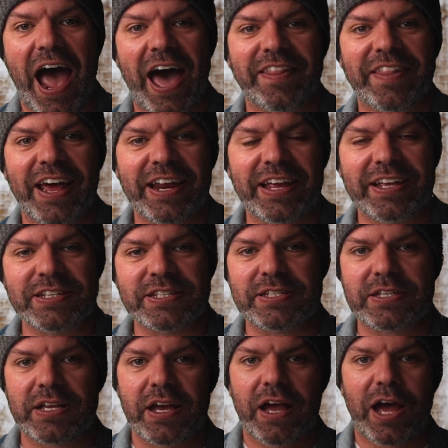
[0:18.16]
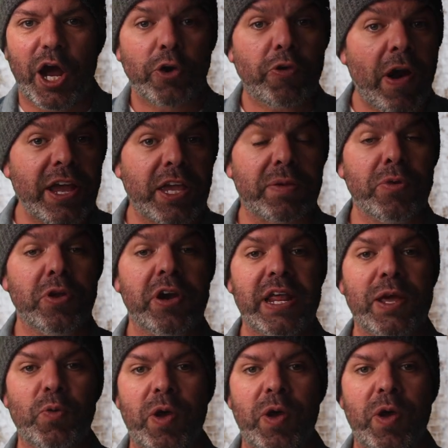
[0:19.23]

and that is a great community